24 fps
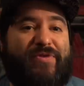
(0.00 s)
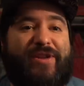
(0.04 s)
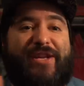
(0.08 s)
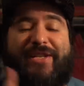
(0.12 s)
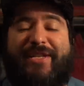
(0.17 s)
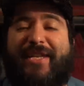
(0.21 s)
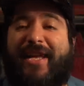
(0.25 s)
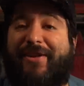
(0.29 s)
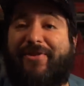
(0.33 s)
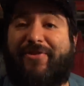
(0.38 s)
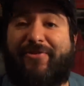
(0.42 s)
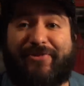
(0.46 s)

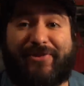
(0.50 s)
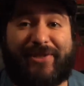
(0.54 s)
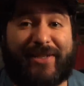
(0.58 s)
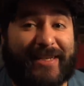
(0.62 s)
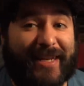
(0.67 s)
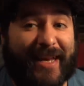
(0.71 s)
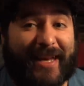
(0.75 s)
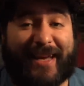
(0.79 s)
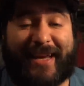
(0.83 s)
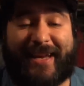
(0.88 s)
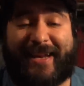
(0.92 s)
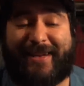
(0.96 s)
Nintendo's
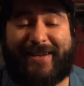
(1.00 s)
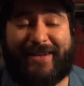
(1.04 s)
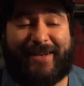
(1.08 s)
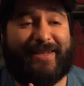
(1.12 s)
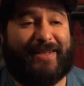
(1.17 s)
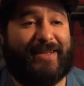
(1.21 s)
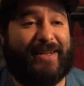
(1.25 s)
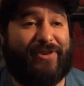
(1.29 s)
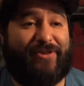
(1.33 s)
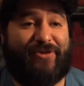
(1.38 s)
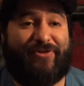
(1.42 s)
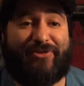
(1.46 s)
dead,
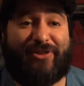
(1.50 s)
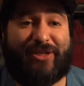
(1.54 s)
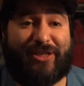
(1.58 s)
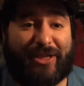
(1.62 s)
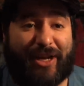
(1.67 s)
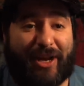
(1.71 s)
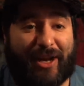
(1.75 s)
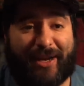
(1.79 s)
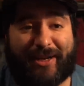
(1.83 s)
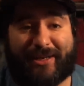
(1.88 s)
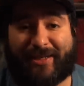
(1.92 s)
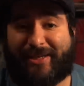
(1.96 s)
Nintendo
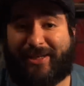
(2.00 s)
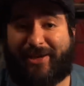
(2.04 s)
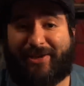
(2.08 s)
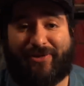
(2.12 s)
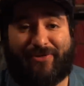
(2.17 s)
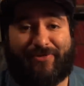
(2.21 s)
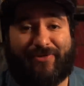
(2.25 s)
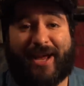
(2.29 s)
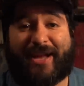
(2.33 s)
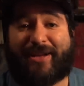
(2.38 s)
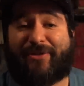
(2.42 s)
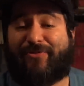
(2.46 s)
sucks, the
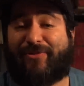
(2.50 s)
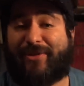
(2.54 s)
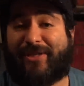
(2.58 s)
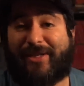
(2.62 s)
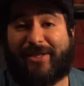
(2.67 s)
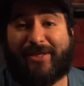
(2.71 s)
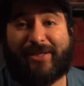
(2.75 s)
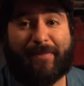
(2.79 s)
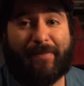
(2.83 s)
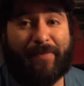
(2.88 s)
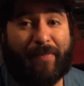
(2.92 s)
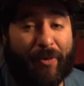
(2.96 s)
Direct was
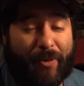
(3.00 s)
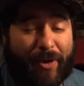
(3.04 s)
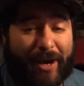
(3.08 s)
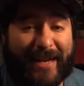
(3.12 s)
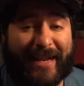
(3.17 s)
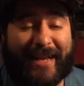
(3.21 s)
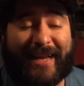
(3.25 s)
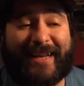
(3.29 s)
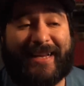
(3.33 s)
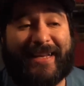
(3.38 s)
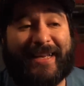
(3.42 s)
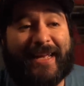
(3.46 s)

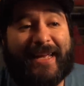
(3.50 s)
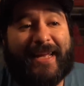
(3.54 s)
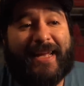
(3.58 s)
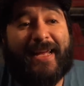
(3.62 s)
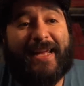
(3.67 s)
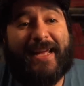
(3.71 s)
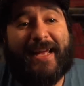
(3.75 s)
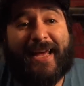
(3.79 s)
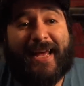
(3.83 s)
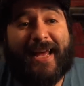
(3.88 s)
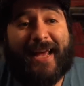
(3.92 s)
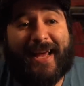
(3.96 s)
disappointing.
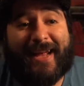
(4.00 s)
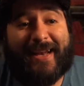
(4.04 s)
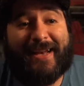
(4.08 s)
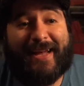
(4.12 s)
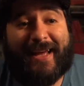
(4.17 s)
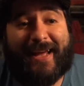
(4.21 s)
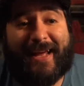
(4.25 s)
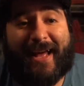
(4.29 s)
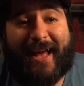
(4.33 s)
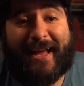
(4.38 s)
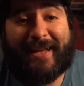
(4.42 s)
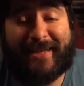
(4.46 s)
And
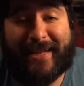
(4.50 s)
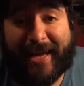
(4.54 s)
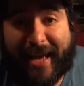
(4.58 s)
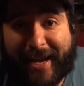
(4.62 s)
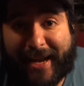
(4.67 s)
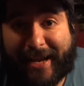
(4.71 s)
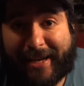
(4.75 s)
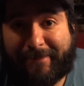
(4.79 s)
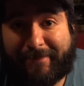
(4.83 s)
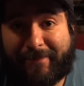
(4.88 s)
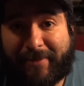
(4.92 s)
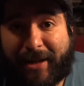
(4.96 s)
I get
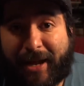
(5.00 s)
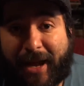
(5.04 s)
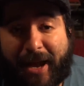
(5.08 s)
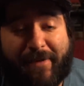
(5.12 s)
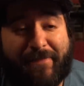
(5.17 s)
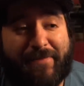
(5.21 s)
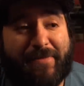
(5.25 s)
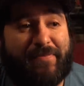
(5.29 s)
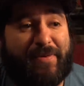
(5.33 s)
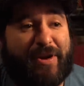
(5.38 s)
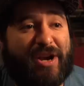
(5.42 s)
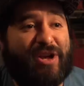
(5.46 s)
it.
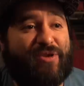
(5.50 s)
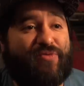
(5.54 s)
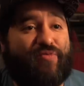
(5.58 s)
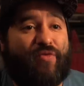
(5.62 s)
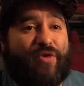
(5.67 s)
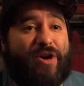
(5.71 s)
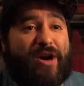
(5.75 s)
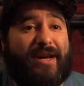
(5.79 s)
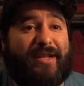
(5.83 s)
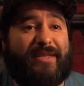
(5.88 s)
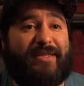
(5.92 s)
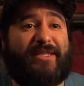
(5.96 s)
Everybody
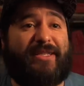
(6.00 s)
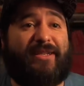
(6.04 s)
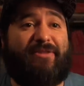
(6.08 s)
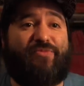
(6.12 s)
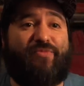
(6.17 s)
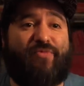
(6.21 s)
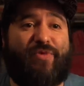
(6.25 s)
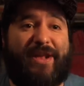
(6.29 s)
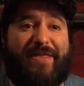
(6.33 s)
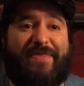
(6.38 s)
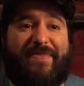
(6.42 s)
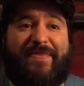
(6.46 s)
wants
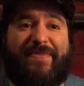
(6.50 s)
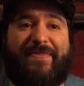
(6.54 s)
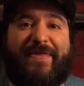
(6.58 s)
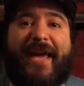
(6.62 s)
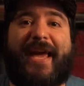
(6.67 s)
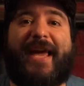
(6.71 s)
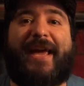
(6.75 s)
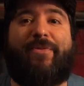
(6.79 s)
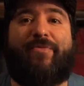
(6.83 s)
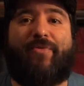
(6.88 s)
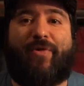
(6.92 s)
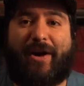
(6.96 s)
what
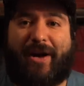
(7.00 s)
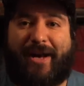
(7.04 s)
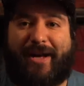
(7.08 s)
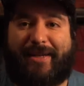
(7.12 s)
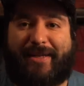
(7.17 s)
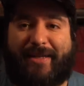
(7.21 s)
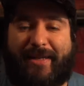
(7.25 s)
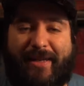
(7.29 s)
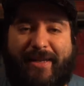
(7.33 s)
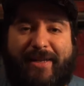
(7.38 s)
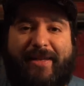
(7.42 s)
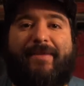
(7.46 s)
they
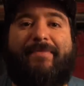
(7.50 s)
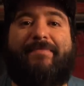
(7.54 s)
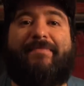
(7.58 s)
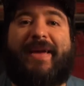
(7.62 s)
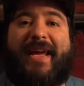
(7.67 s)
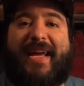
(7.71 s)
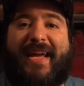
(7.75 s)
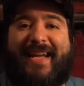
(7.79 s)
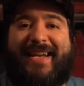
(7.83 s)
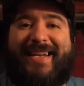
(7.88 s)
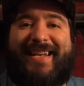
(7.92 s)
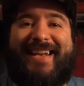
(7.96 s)
want
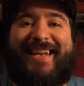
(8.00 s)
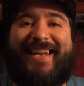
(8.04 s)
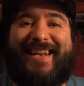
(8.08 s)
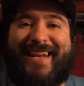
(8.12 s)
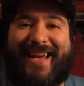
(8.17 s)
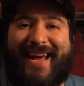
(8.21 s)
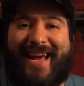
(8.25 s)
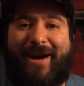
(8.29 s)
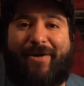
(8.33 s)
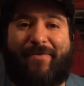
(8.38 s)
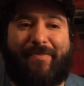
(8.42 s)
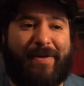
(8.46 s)
made
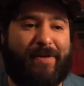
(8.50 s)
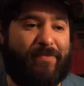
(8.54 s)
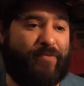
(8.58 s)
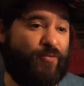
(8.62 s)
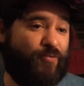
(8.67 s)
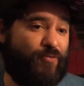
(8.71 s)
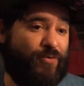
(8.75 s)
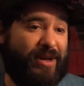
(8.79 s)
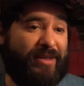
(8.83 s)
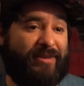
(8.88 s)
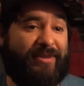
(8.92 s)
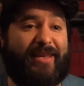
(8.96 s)
now. People
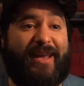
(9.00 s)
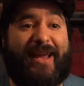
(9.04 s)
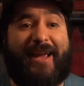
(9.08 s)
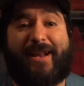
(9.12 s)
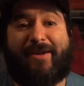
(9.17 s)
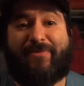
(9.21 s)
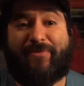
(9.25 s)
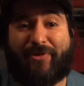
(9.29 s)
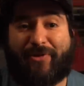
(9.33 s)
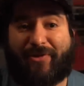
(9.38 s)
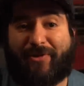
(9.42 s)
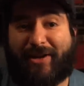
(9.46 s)
want the
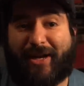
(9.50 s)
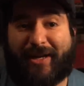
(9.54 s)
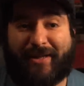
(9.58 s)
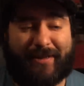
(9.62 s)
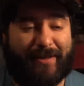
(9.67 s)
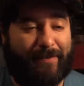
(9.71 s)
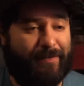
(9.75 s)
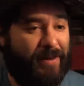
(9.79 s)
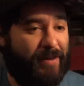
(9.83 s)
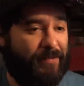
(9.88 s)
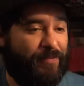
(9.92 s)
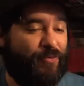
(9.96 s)
Animal
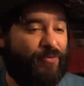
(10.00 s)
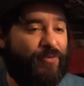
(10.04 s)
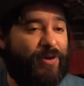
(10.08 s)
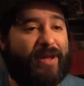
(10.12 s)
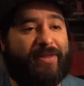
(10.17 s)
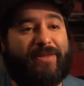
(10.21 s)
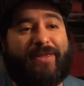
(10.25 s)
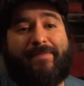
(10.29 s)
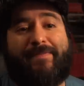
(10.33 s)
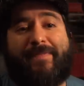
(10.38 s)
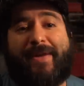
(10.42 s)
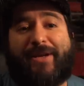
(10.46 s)
Crossing. People
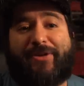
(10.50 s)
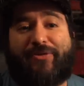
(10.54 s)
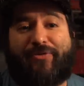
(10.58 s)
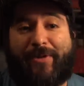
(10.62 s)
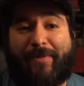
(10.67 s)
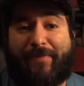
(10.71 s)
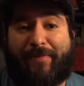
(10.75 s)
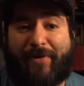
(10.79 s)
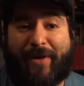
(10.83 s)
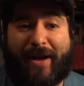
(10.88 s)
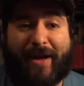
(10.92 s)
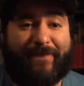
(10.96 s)
want the
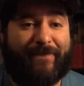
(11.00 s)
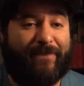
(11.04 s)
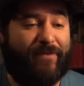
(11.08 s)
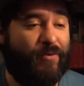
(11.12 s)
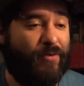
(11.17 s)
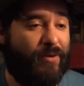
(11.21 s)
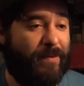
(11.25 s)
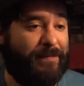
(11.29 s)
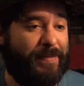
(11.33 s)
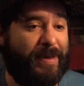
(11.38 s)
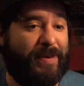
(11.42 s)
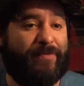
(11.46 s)
Metroid Prime
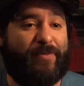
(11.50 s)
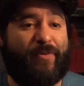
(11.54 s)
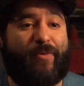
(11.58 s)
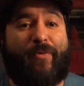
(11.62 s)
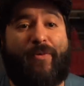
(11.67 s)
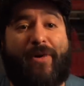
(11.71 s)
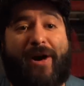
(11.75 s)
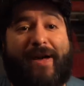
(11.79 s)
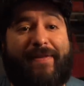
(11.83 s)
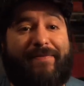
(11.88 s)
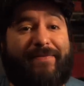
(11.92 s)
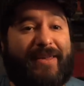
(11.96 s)
four. People
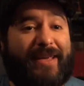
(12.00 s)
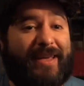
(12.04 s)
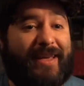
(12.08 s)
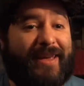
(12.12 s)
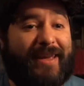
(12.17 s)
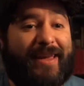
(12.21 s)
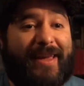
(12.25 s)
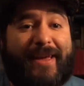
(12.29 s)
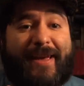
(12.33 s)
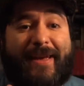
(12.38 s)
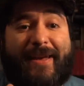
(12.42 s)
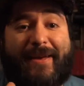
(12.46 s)
want
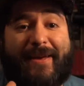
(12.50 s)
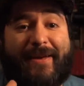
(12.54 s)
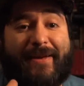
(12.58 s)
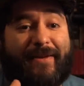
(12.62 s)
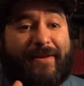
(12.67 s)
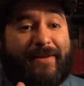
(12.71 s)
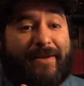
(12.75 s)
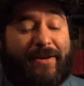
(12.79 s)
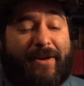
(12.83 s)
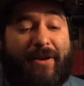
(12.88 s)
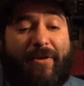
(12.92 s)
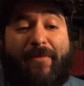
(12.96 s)
the,
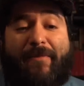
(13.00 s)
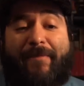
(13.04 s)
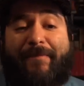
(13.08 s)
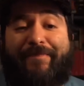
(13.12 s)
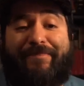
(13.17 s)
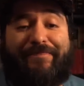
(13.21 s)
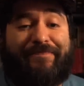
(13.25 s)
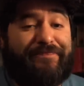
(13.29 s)
you know,